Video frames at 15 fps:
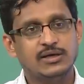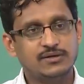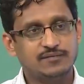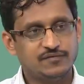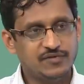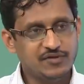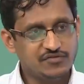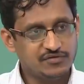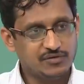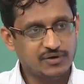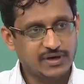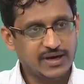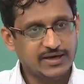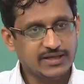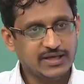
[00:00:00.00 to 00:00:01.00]
this
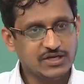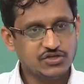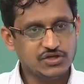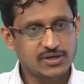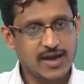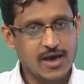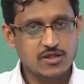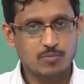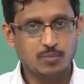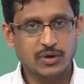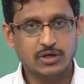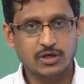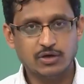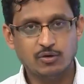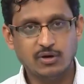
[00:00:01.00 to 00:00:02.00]
radiation has a
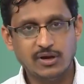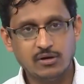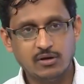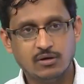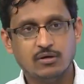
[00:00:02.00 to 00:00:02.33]
particular